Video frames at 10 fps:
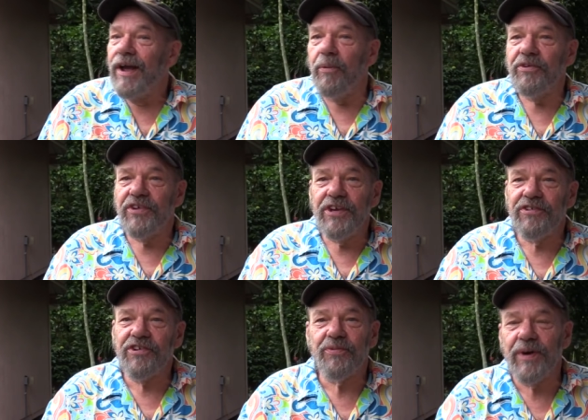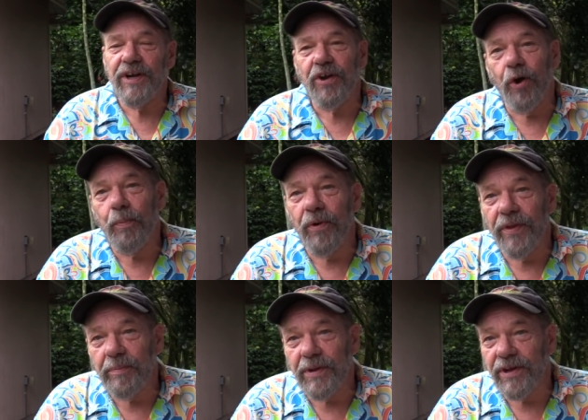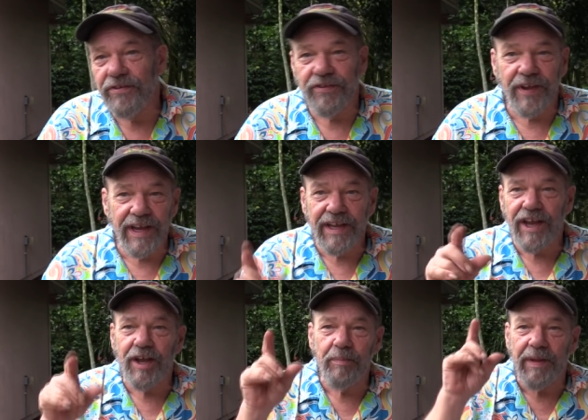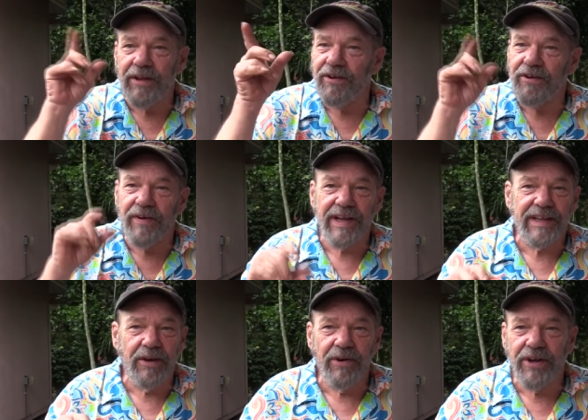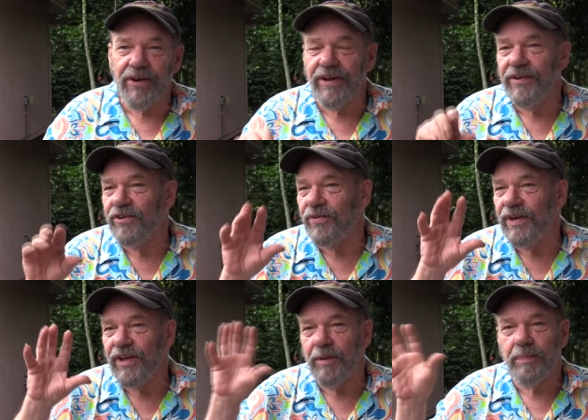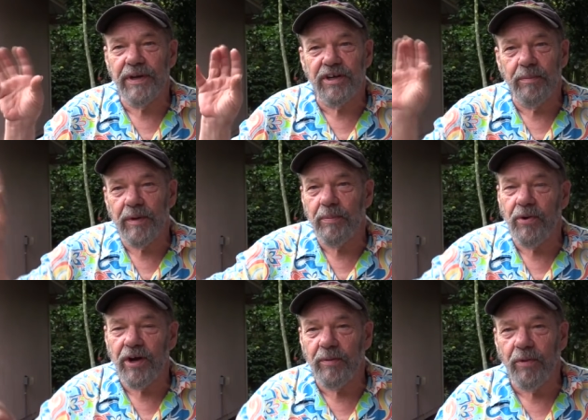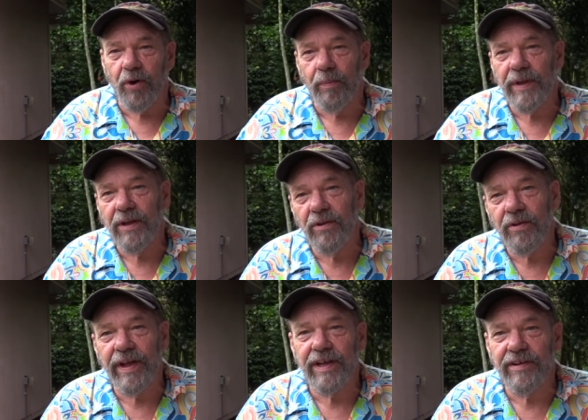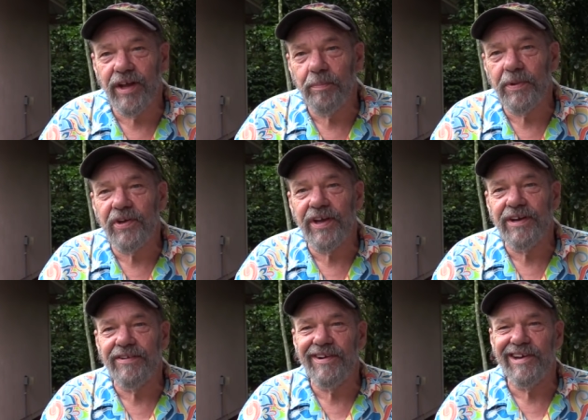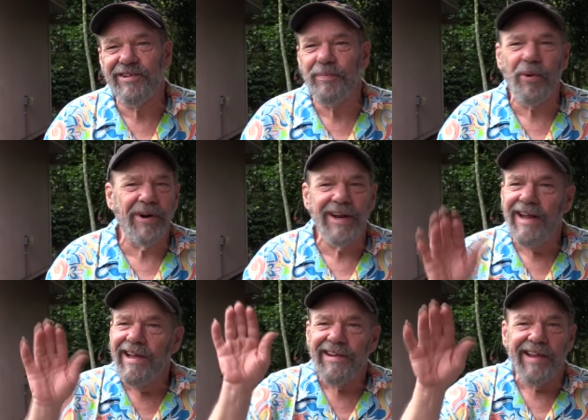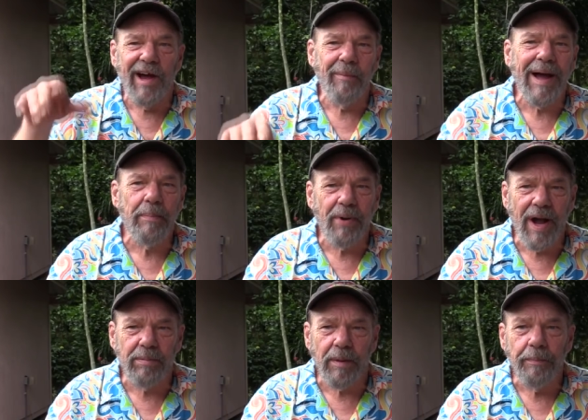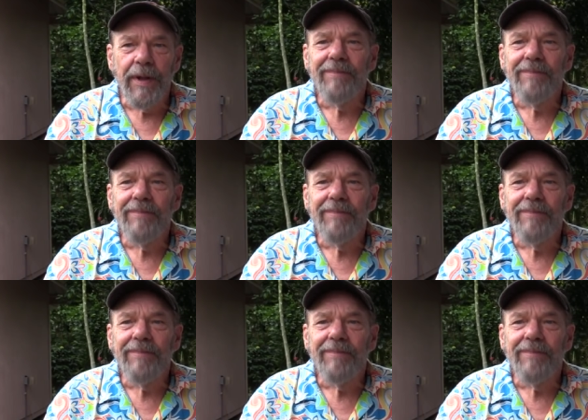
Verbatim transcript: that was the easiest way to cope with it because they came, they looked great, they were good in the tree, they picked him, they brought him home, they looked like a dead potato the next morning. Not my problem.